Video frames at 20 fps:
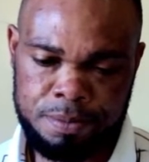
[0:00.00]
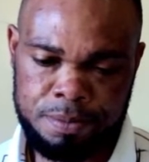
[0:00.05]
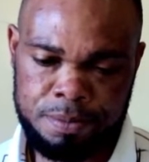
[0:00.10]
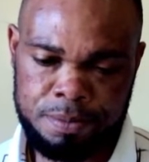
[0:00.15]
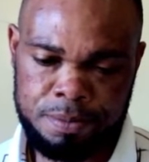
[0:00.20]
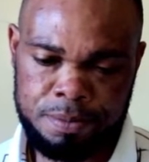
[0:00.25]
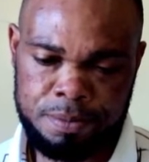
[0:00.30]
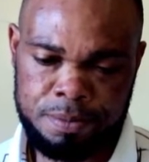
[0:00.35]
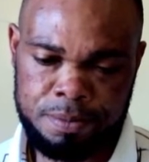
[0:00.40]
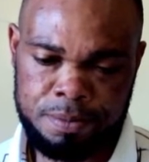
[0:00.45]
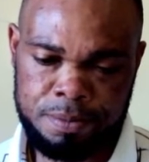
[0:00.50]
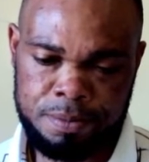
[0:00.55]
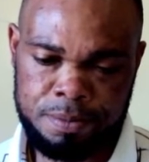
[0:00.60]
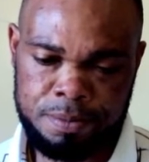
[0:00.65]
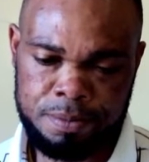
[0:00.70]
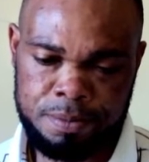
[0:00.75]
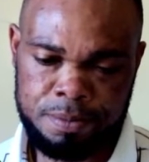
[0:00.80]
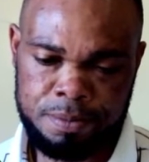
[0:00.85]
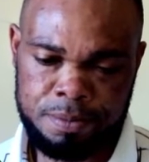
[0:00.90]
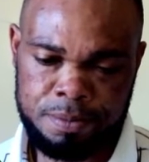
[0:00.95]
Okay.
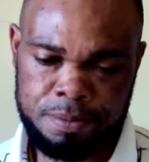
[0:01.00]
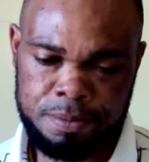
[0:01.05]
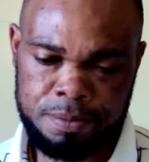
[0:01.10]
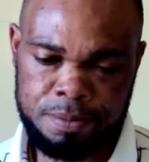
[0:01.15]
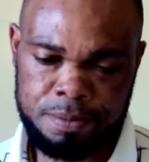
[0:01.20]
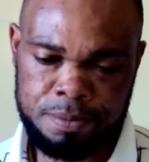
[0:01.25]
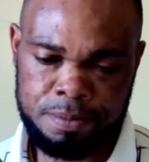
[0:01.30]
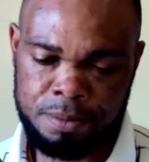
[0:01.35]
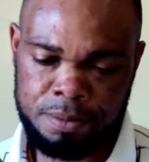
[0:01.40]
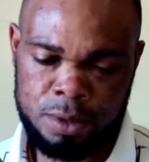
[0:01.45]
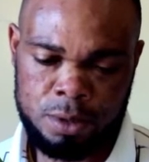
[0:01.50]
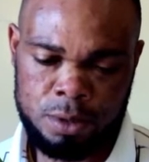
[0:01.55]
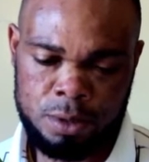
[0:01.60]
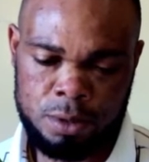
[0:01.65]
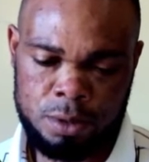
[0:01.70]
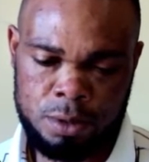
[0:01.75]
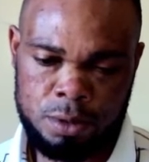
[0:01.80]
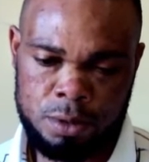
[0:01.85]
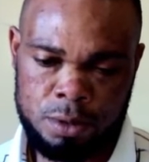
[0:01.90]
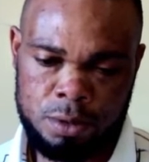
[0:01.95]

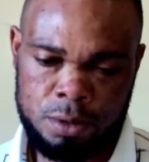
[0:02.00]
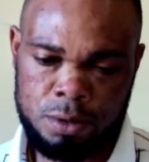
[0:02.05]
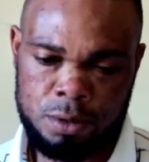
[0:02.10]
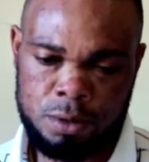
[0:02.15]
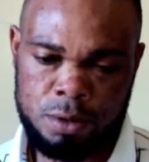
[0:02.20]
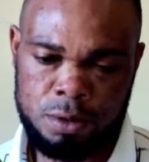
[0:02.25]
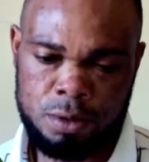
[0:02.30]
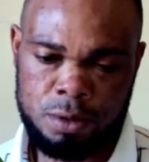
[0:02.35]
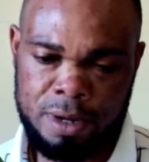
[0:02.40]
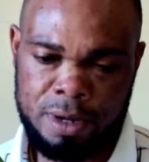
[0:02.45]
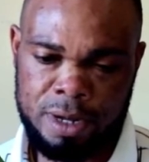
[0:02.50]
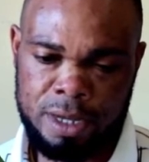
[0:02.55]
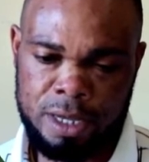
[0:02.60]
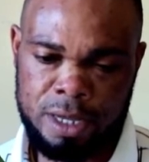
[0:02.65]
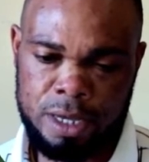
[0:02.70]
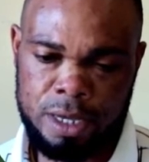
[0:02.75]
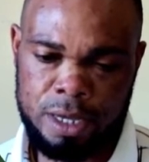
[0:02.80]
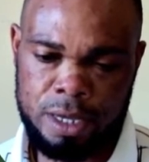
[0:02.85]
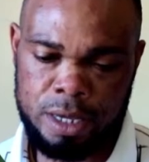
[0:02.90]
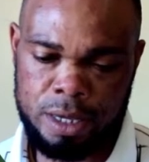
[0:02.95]
Now let's select
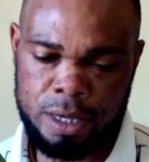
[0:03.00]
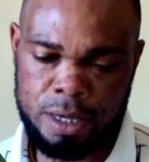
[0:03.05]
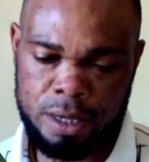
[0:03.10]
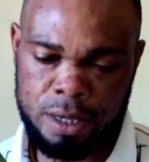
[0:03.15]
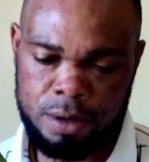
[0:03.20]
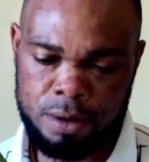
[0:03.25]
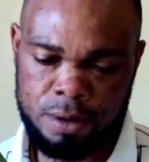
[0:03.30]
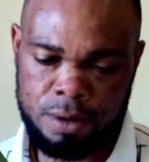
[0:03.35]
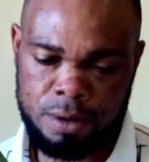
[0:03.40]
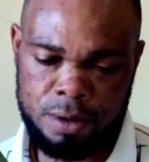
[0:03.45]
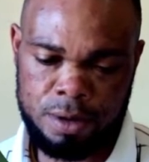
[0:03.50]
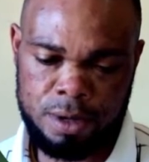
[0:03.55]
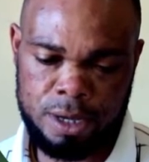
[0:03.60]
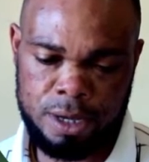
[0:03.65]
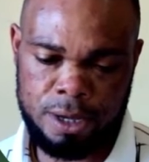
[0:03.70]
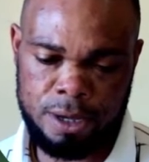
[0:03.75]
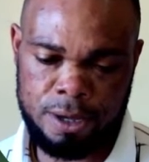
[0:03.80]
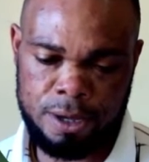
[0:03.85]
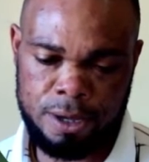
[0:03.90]
our font.